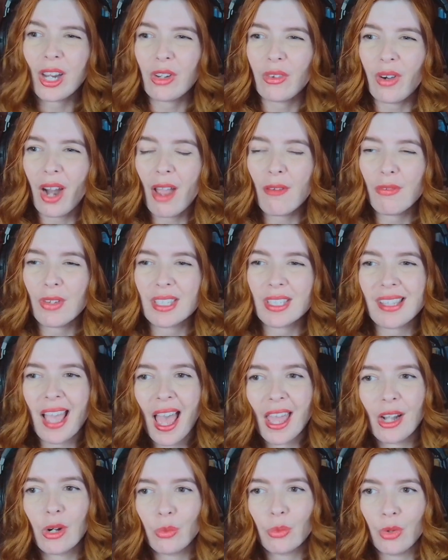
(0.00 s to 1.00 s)
graphics?
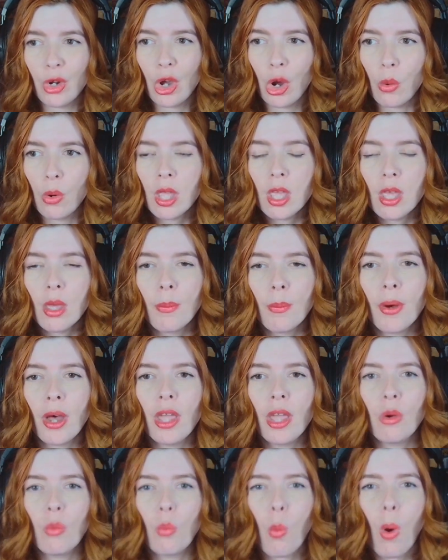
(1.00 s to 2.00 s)
I don't know.
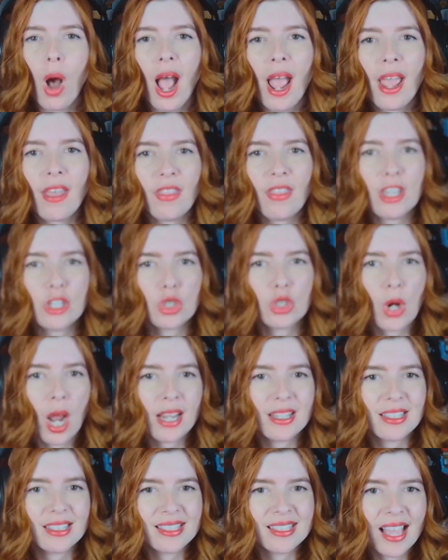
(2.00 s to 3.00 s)
But why they
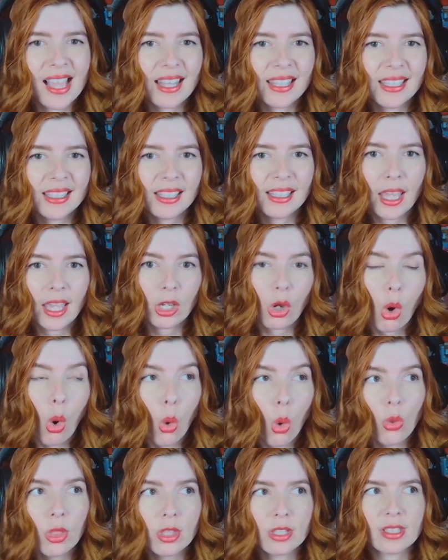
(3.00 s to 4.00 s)
tried to sell it like,
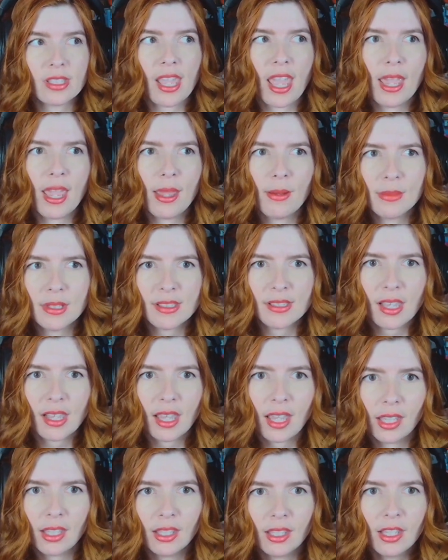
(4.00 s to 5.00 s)
oh, this game is
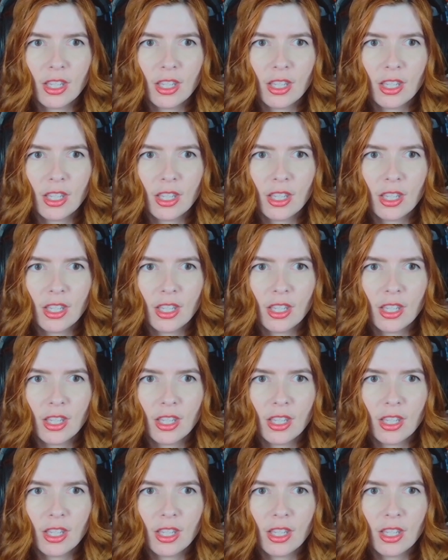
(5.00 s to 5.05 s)
like,